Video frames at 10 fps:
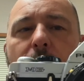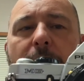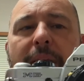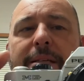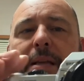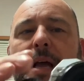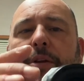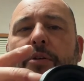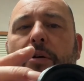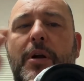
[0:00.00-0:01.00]
based on
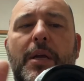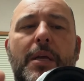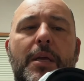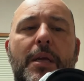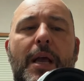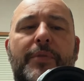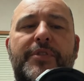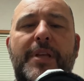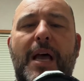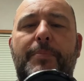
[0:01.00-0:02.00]
your
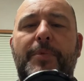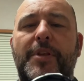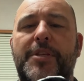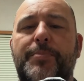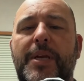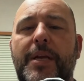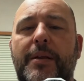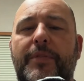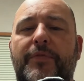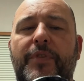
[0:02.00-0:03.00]
f-stop and the speed
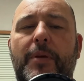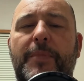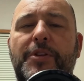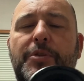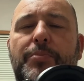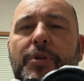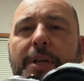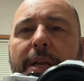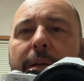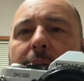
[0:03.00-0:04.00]
of the film that you put
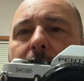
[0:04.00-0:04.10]
in,